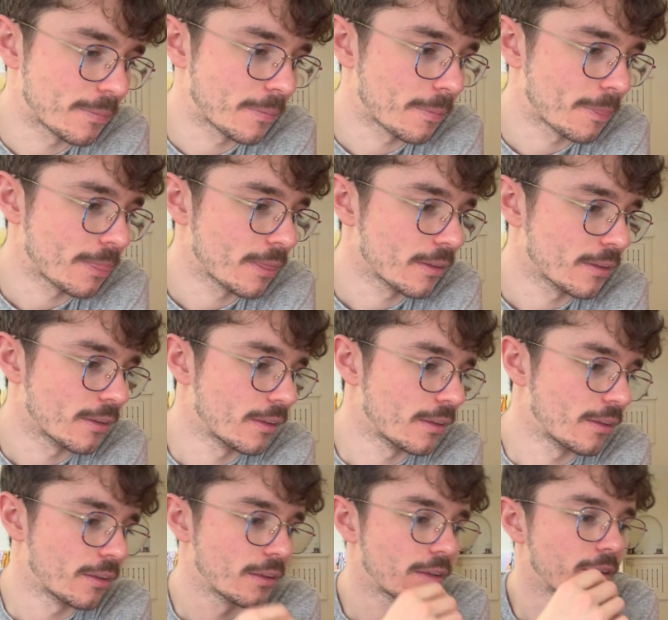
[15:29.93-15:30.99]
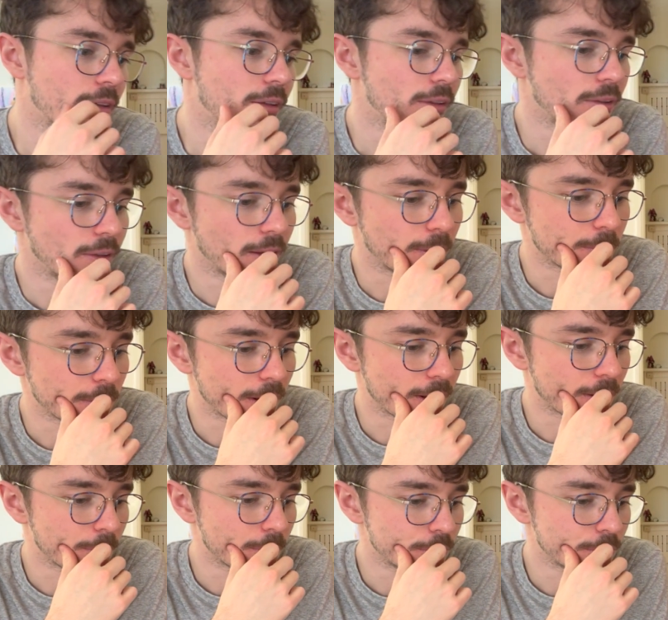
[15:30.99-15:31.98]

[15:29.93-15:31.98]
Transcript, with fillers: Oh, okay, there she is. Yeah,